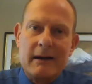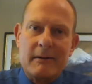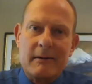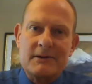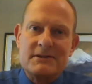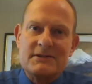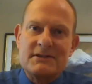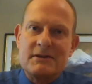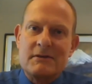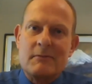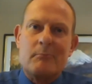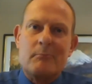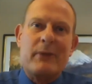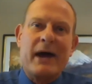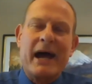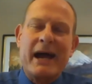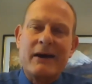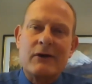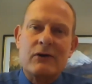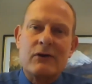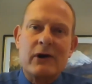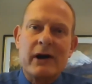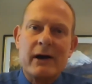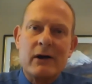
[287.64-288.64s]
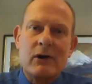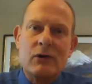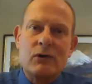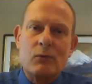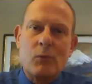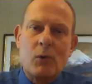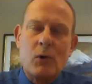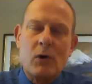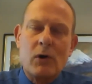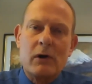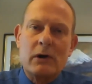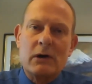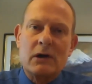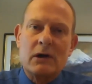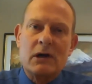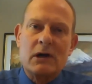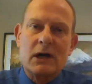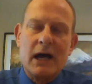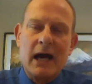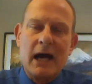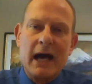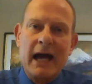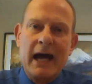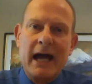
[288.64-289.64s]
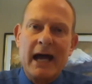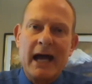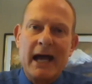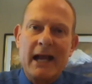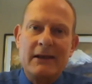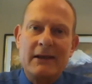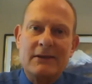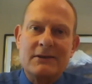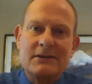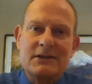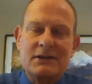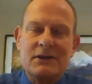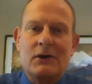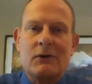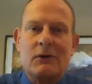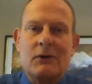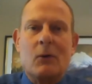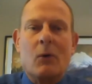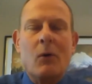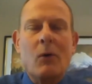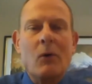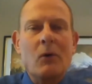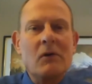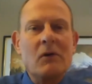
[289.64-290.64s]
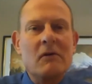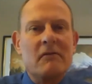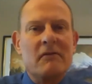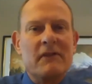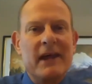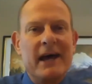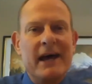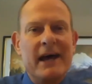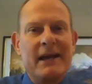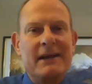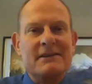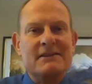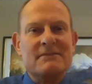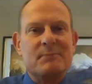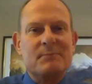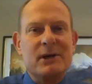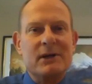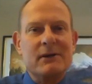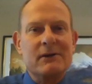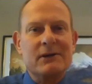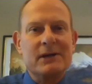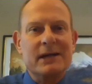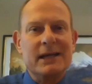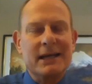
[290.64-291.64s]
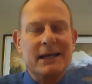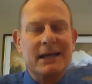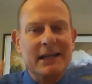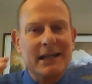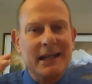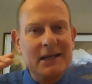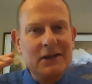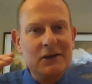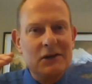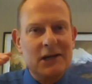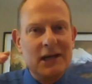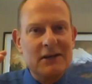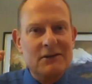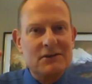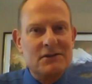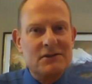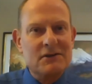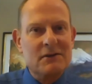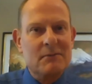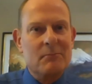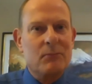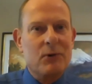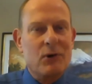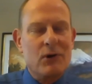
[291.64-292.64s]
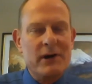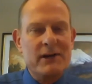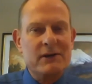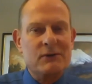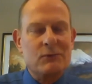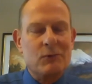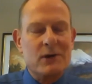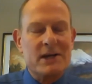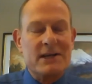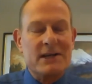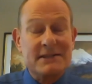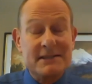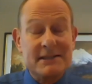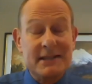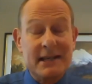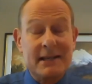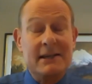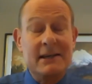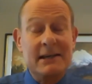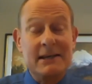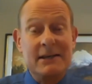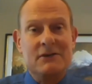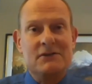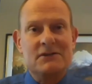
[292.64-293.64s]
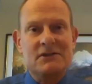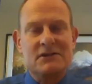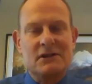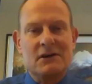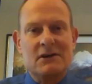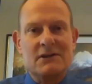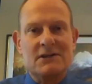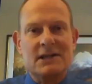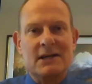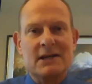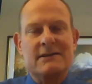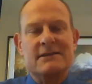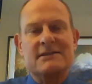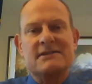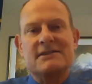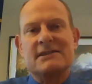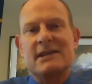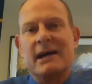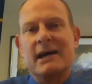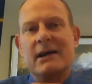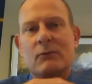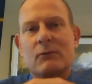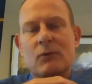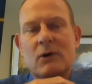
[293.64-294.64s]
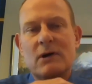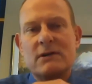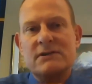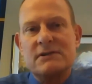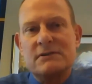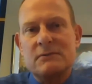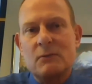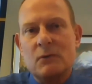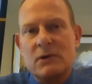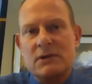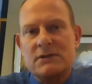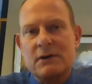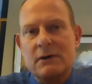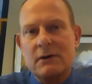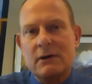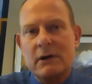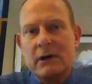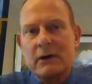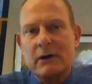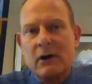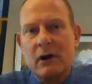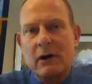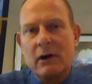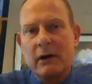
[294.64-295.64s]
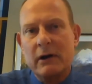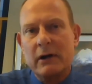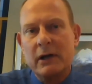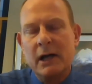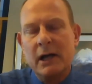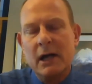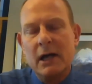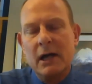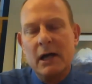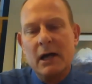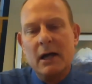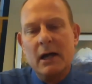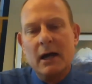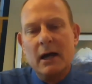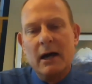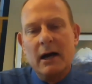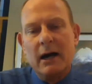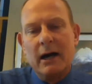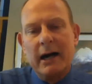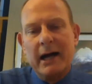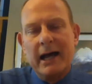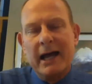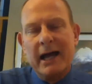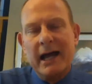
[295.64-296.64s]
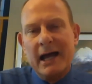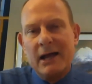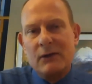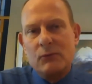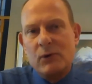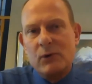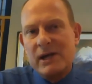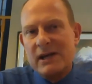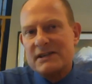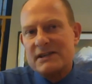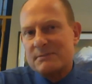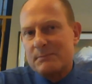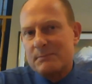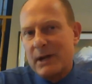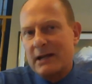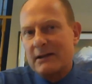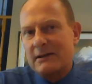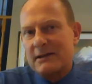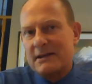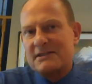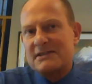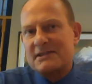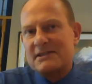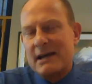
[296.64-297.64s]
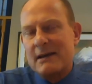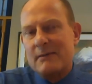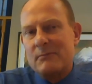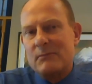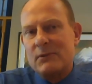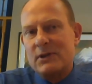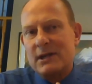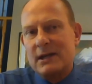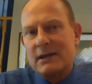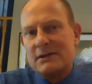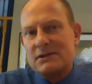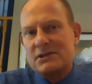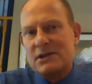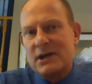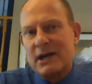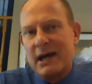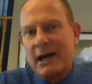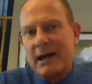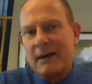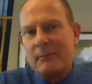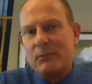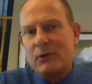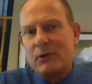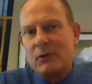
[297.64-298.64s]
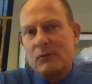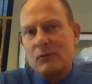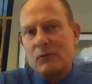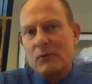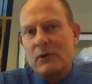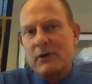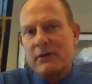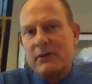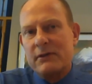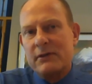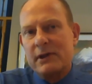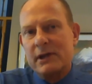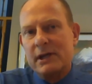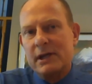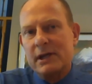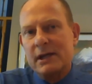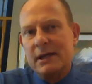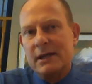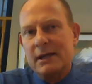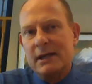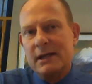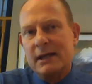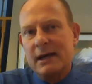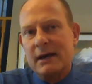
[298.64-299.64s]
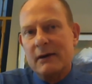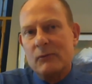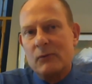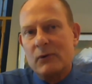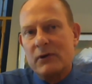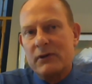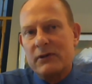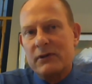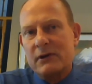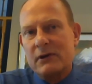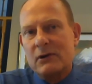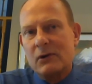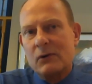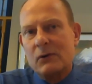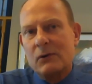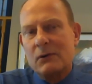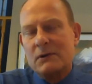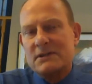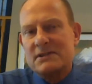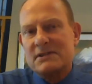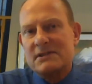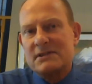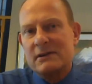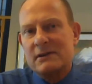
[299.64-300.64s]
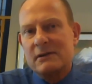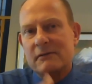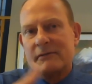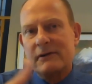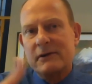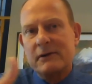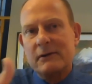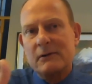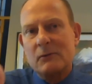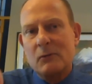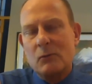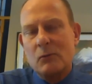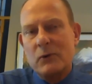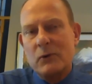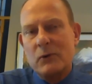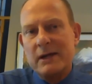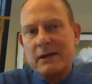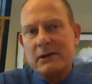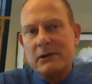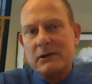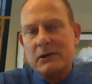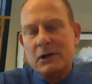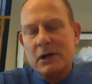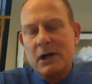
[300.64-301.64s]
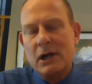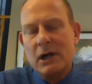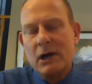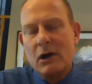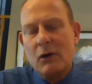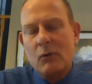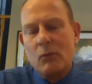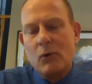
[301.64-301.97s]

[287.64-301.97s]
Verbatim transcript: uh, sort of background work, and you know, all of that is building, and then you get to a point where suddenly you start to understand what's what's going on. Uh, and we expect the same thing to happen with the with the gold silver. We're